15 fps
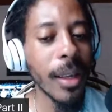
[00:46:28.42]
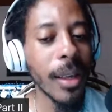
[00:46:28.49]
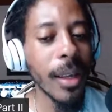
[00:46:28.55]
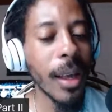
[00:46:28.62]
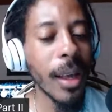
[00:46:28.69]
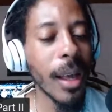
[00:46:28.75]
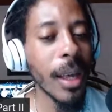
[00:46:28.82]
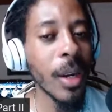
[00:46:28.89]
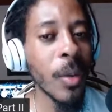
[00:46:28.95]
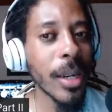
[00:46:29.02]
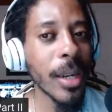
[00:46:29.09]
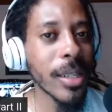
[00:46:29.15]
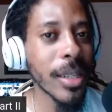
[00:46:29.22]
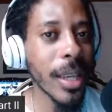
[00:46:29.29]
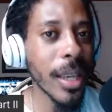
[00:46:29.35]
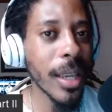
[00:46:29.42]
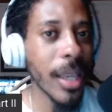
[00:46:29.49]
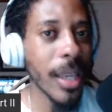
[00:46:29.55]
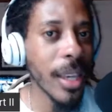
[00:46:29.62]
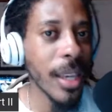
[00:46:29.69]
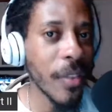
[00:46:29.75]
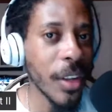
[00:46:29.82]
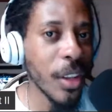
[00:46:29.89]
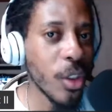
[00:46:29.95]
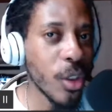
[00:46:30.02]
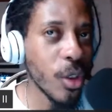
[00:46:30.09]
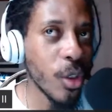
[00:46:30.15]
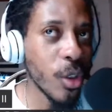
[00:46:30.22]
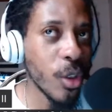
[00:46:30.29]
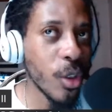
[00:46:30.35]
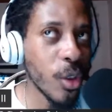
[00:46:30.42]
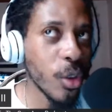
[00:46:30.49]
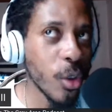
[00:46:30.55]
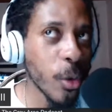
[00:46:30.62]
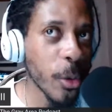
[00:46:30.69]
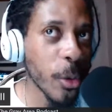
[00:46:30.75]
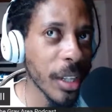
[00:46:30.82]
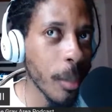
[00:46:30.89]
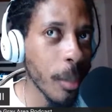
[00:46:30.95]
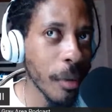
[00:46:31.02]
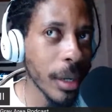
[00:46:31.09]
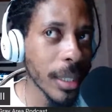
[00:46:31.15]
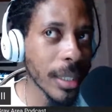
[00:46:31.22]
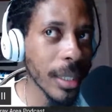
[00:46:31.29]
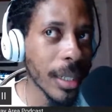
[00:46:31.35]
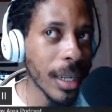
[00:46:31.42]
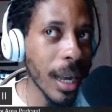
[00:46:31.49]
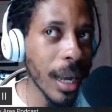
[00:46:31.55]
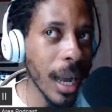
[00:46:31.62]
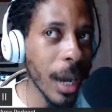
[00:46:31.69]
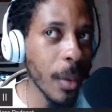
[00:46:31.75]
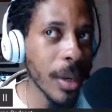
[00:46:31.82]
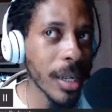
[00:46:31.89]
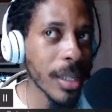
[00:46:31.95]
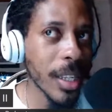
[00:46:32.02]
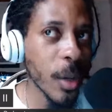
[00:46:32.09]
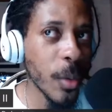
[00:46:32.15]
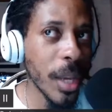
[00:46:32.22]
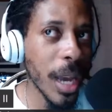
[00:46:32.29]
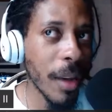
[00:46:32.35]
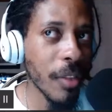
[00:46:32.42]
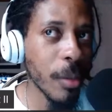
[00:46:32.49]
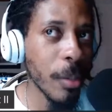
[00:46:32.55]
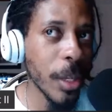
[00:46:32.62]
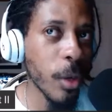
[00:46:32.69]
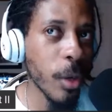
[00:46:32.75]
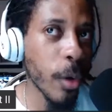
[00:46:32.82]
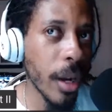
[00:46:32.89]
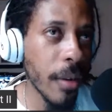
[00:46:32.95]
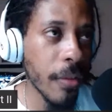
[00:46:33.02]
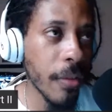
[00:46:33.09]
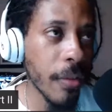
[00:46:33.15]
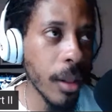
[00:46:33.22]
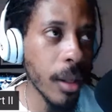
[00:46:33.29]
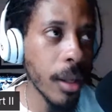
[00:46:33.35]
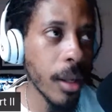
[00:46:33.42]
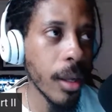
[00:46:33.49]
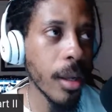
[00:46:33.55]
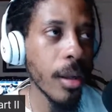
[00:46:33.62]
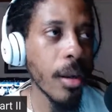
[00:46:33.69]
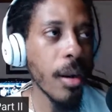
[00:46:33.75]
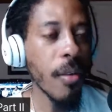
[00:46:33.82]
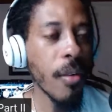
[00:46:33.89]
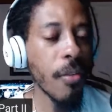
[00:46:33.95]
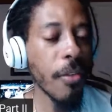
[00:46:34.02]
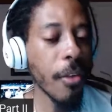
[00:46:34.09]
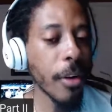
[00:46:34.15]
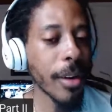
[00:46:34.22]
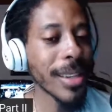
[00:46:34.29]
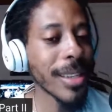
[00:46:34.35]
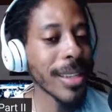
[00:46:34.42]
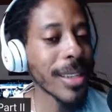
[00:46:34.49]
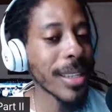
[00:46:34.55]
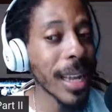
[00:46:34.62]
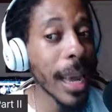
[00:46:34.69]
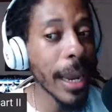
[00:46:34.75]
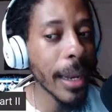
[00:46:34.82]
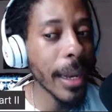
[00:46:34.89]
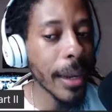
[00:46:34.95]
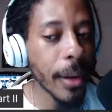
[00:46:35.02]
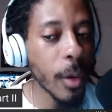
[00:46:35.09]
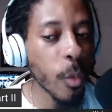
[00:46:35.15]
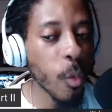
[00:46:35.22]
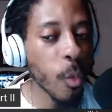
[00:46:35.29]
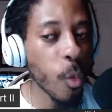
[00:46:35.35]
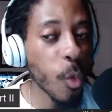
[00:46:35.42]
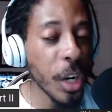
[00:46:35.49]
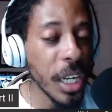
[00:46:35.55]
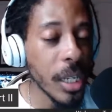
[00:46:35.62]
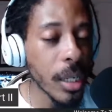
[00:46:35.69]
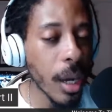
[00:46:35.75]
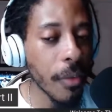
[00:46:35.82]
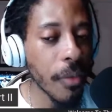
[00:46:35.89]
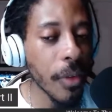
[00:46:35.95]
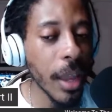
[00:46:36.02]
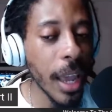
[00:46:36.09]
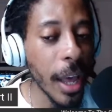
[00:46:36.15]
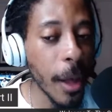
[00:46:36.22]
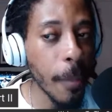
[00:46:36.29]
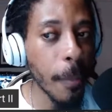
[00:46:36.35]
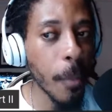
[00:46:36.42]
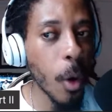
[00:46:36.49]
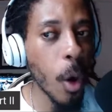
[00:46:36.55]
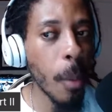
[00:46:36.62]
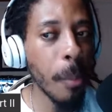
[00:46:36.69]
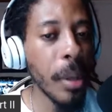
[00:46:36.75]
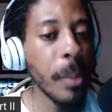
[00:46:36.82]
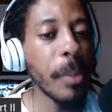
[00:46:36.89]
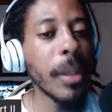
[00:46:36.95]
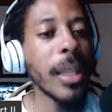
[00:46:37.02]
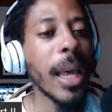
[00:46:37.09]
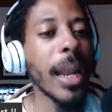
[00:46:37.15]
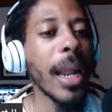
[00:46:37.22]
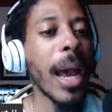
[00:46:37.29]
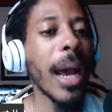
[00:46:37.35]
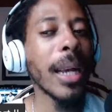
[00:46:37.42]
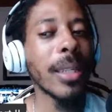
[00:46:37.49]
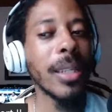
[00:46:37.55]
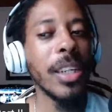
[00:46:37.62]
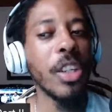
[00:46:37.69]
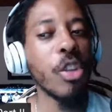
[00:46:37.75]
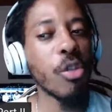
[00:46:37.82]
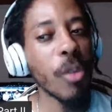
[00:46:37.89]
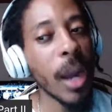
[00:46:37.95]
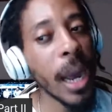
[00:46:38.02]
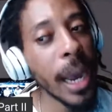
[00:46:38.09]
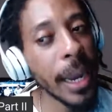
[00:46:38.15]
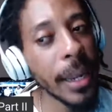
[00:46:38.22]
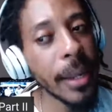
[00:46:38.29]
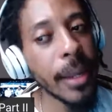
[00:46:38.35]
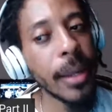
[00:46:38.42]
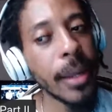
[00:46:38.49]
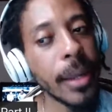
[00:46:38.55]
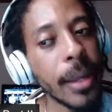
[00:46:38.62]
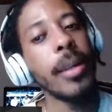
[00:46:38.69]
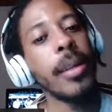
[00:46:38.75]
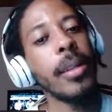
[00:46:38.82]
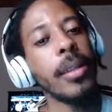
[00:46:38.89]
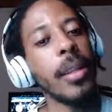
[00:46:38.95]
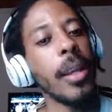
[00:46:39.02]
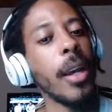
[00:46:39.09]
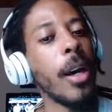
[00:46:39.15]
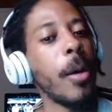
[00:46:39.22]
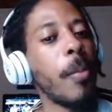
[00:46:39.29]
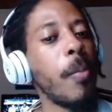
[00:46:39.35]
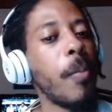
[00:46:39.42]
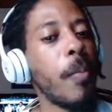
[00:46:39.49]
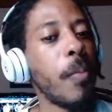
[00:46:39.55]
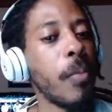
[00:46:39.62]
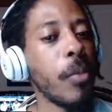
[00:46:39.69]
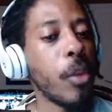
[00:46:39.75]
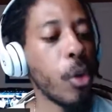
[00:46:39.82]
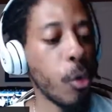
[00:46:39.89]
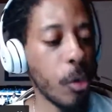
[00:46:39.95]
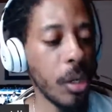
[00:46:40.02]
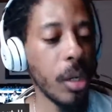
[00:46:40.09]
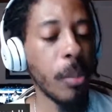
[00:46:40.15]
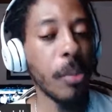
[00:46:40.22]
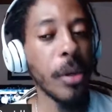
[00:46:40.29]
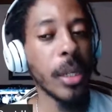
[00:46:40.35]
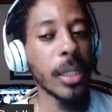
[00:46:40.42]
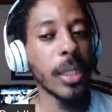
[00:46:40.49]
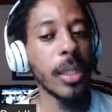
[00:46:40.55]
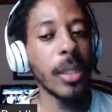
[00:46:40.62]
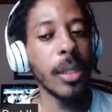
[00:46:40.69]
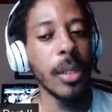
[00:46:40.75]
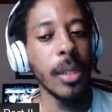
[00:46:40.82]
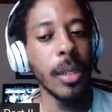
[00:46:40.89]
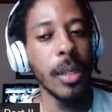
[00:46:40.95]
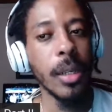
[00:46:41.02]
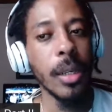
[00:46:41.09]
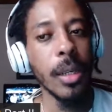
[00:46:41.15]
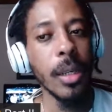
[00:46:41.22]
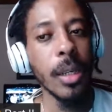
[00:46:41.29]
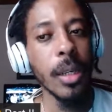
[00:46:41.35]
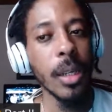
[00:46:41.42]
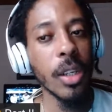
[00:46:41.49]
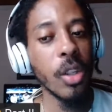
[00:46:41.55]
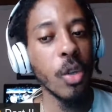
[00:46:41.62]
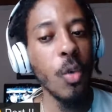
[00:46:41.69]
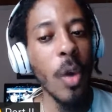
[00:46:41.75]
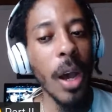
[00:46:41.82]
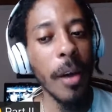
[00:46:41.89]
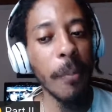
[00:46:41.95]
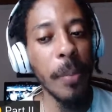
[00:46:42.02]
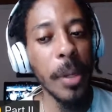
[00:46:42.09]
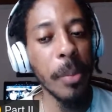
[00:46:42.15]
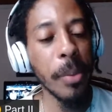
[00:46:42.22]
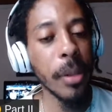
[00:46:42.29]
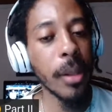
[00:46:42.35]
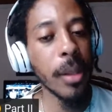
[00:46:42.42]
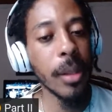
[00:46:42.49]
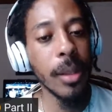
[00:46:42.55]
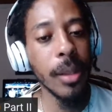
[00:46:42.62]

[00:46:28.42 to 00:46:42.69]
I don't want to say even during depression. I want to say we have to be grateful for the slight reach of help or people that actually try to help during depression. Because you have people.